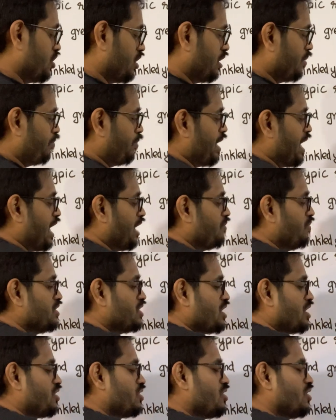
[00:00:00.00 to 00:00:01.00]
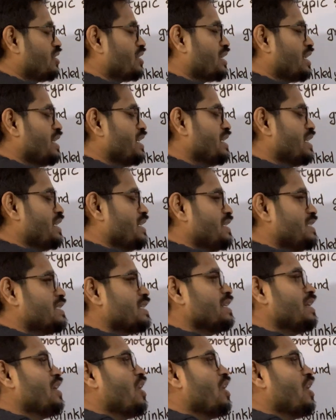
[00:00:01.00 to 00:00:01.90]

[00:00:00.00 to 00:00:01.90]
the plan which I took is